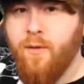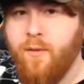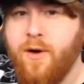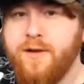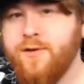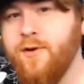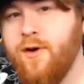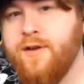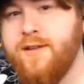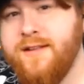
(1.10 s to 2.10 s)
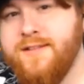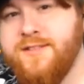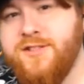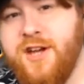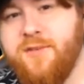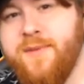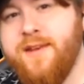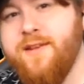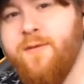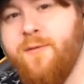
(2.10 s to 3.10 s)
What is going on, ladies and
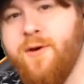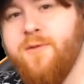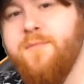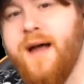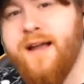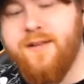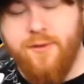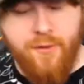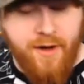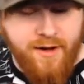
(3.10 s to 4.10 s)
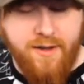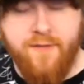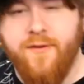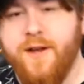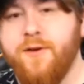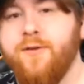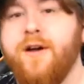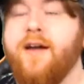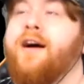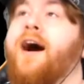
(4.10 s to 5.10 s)
gentlemen? Welcome back to another video.
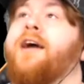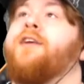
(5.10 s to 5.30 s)
I